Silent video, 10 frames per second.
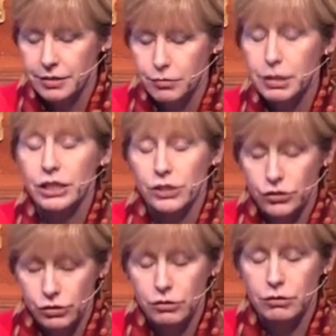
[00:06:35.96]
much
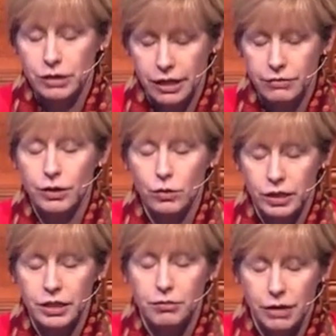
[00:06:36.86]
to
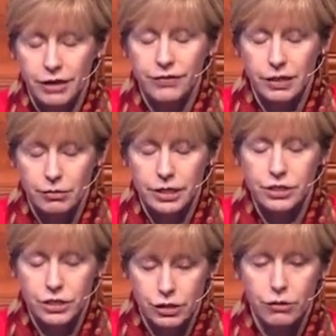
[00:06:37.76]
everyone in my
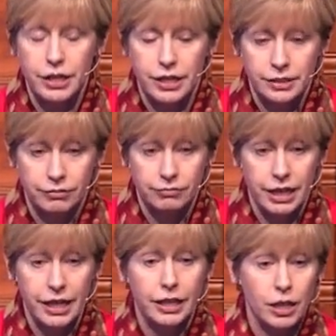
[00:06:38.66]
family's chagrin
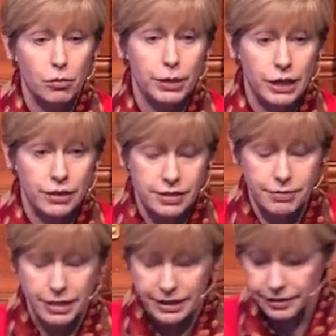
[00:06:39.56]
and
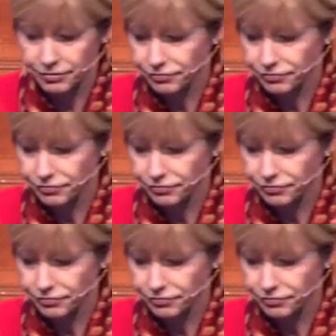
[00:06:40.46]
embarrassment.